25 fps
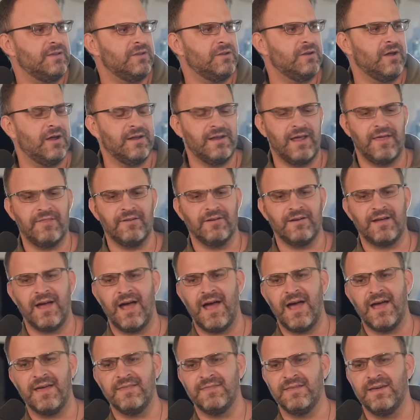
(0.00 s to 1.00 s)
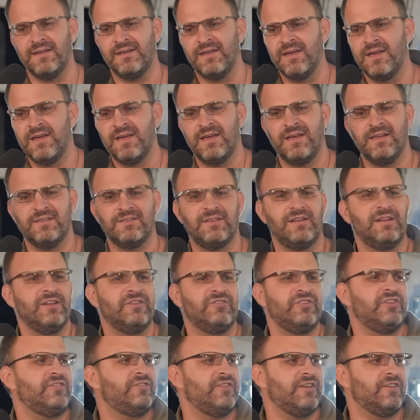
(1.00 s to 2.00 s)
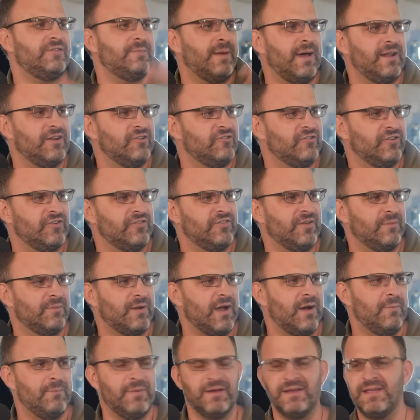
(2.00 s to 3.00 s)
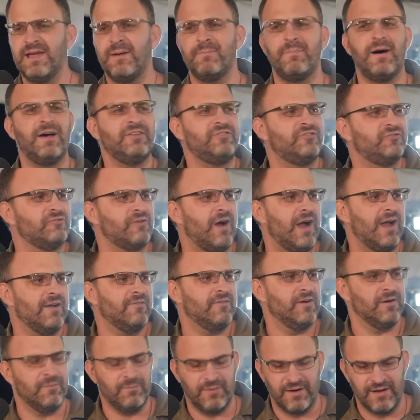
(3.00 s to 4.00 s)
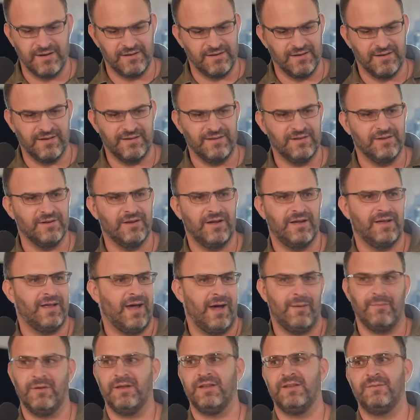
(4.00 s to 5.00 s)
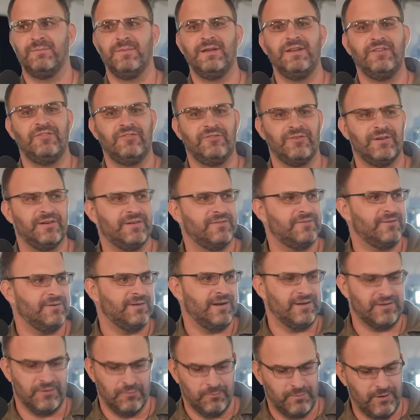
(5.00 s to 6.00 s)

You know, another guy that is a logistics manager of some company, a bus driver, but, you know, I'm an administrative director.